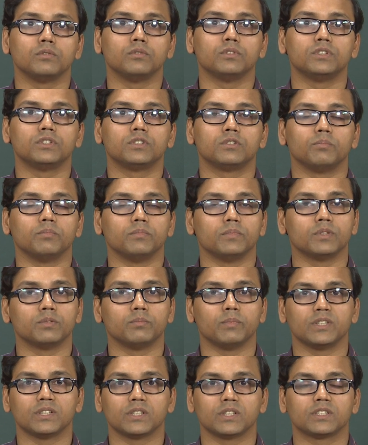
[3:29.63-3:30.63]
which
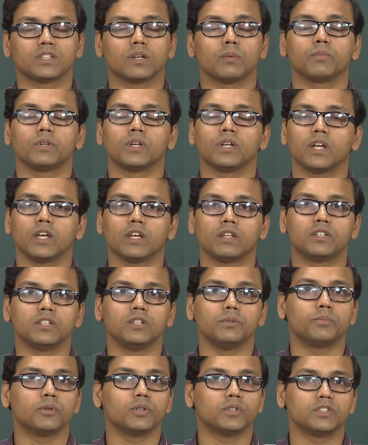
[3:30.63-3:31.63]
measures something like
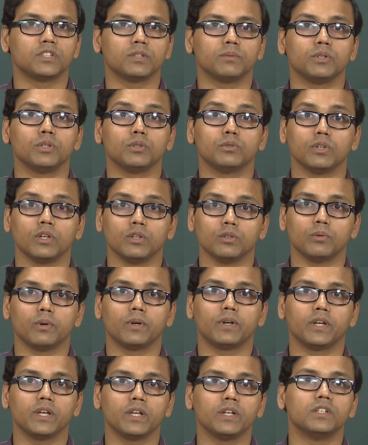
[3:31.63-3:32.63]
3.7 to 10 or
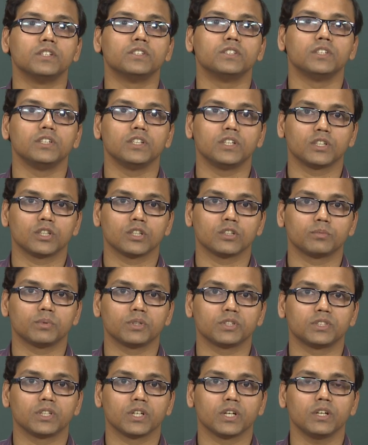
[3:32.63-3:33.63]
10 disintegrations
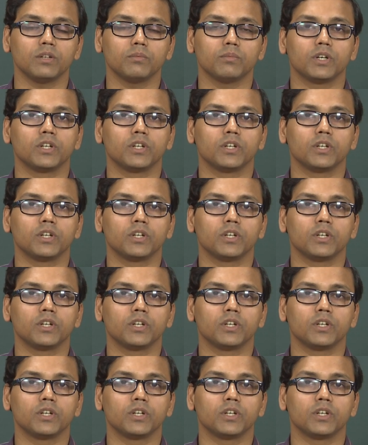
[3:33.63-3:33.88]
per second,